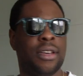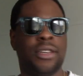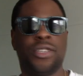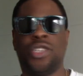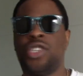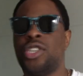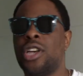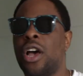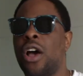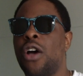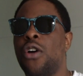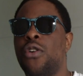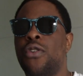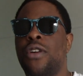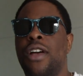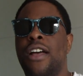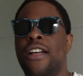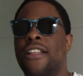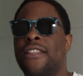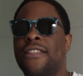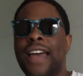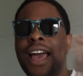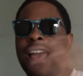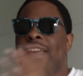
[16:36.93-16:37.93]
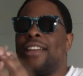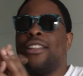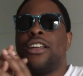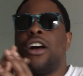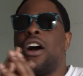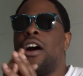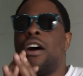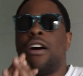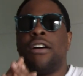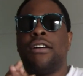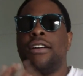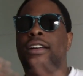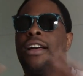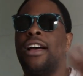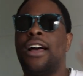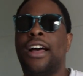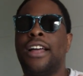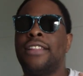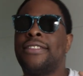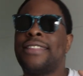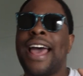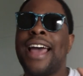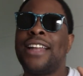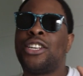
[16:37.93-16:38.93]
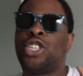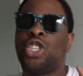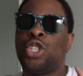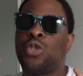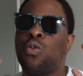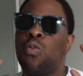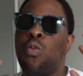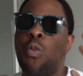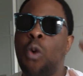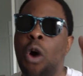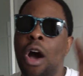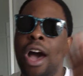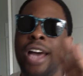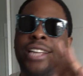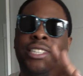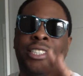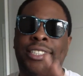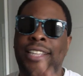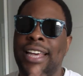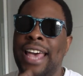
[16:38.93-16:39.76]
So that, ah, that just winds